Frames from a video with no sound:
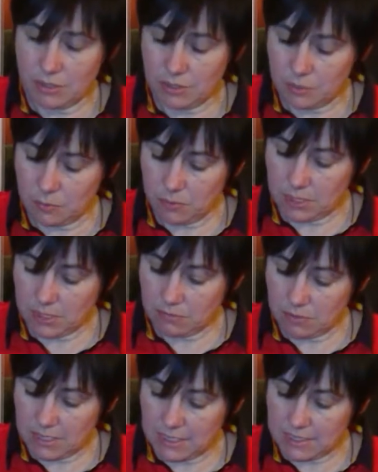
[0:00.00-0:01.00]
that we can
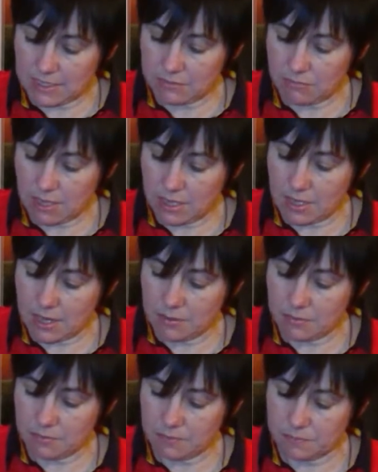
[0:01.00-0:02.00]
release right now?